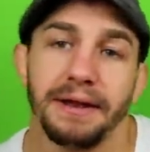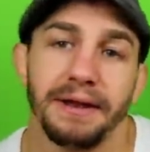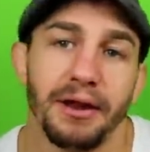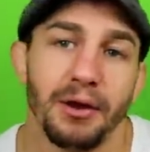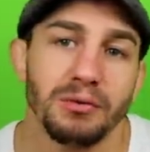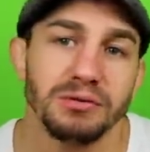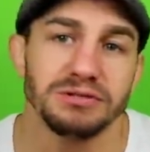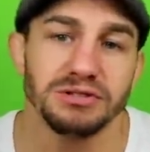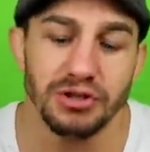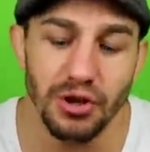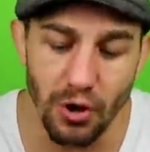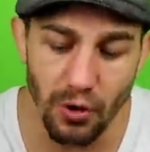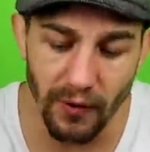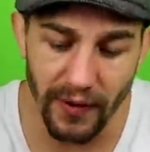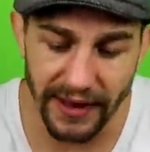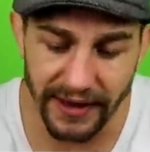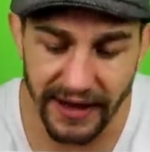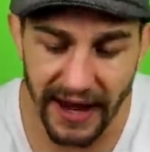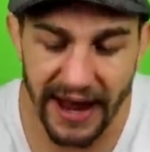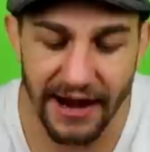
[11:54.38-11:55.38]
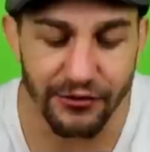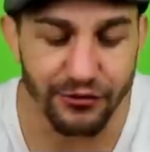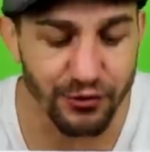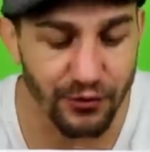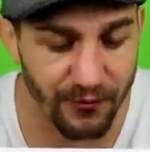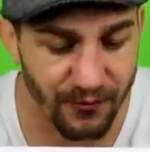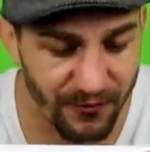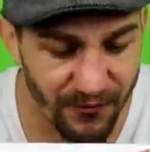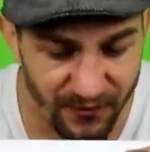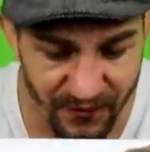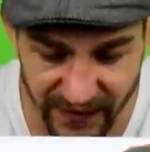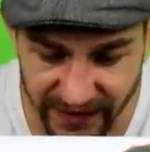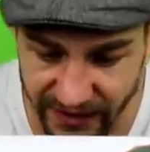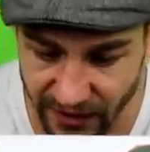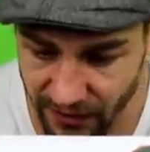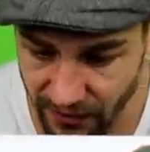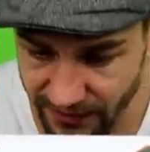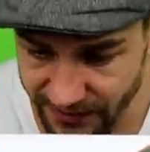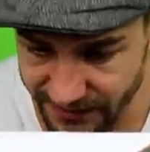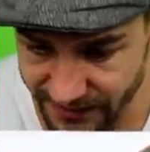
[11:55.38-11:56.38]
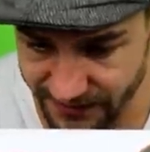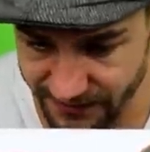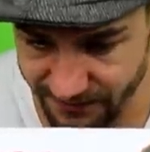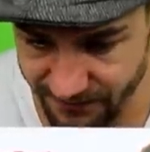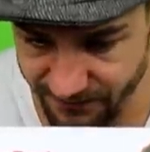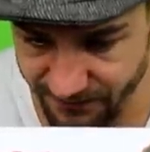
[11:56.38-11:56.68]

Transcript: there was no like extra fee on it.